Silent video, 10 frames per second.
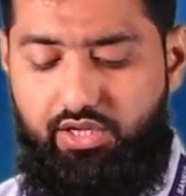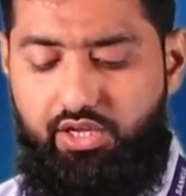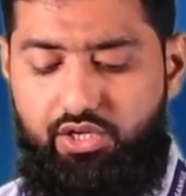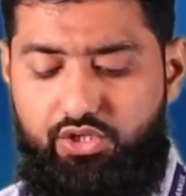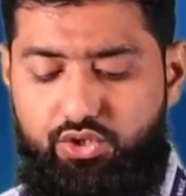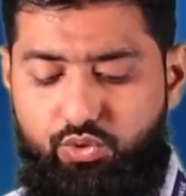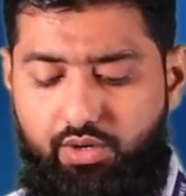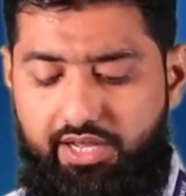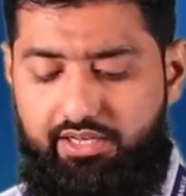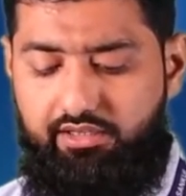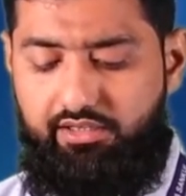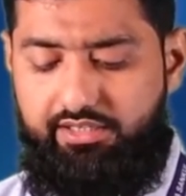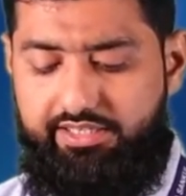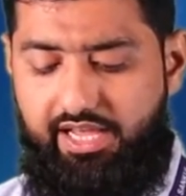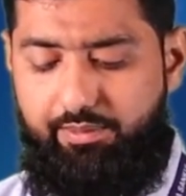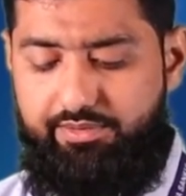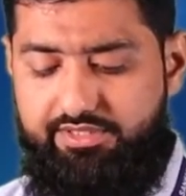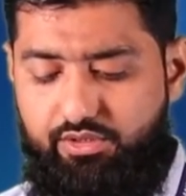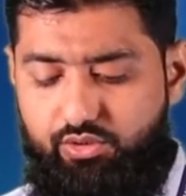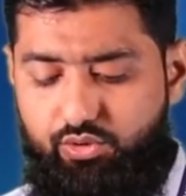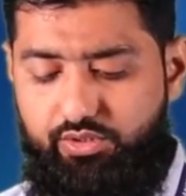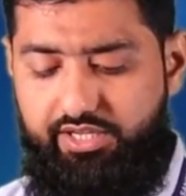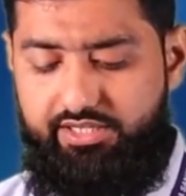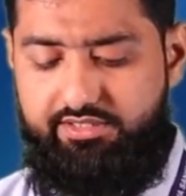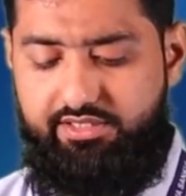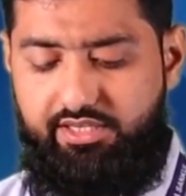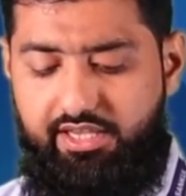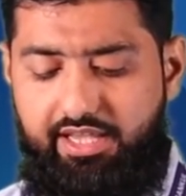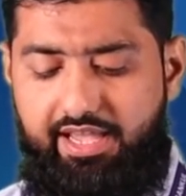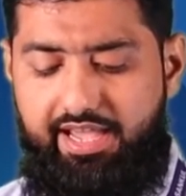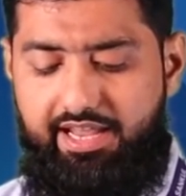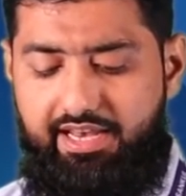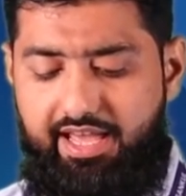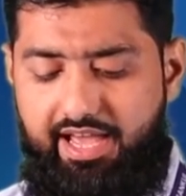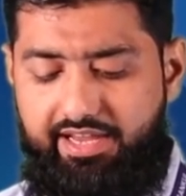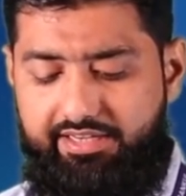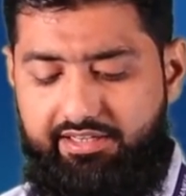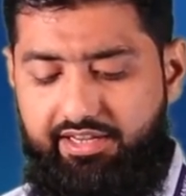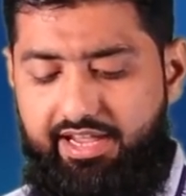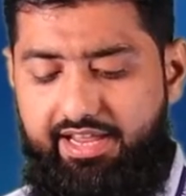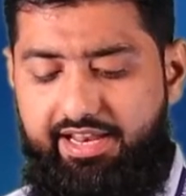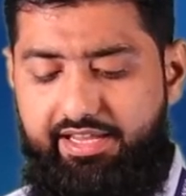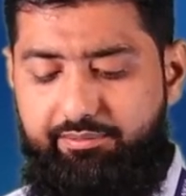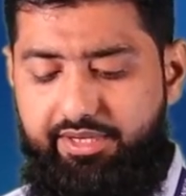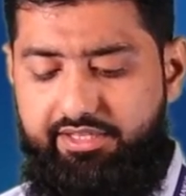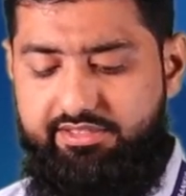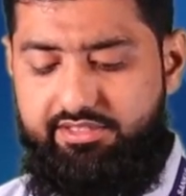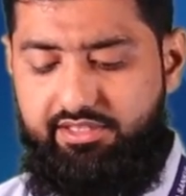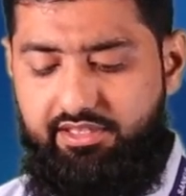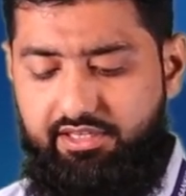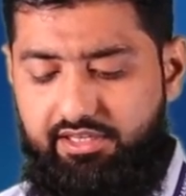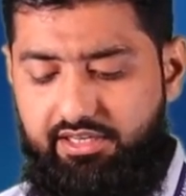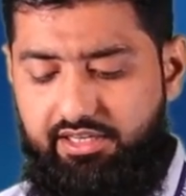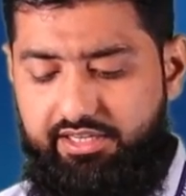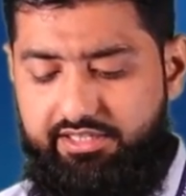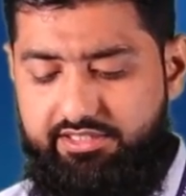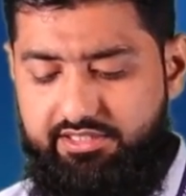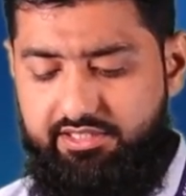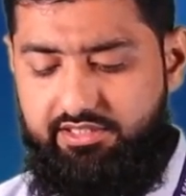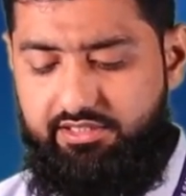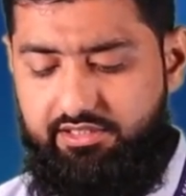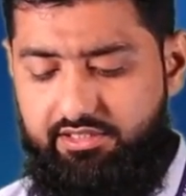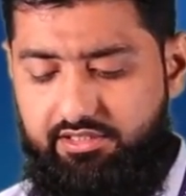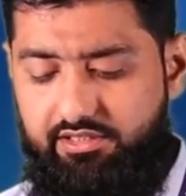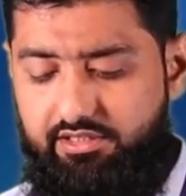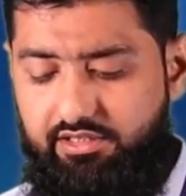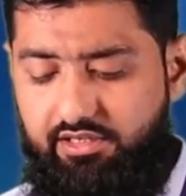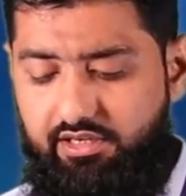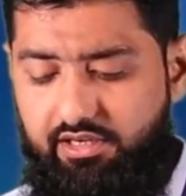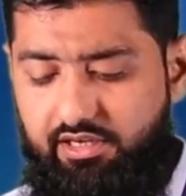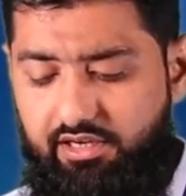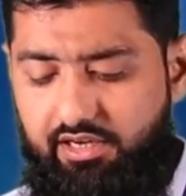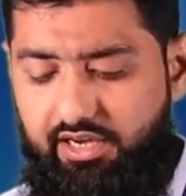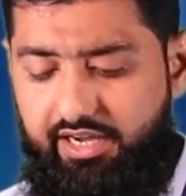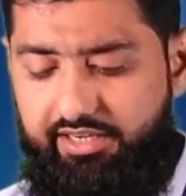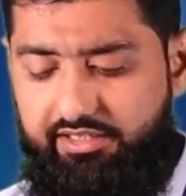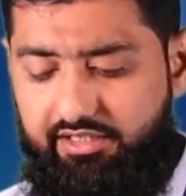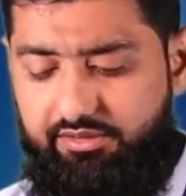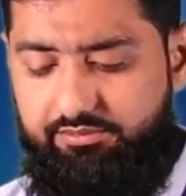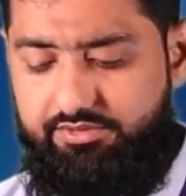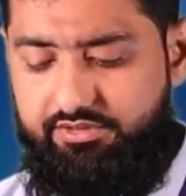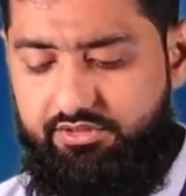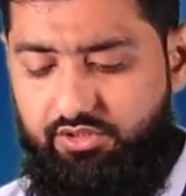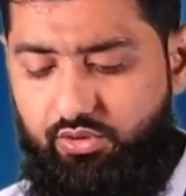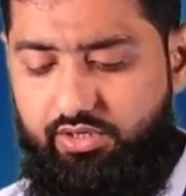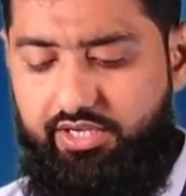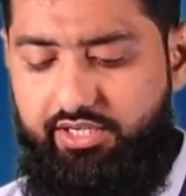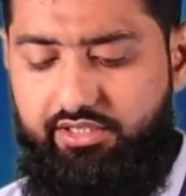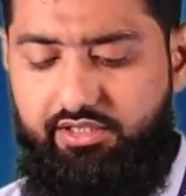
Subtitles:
UL type is equal to disk. Li means list items. Okay.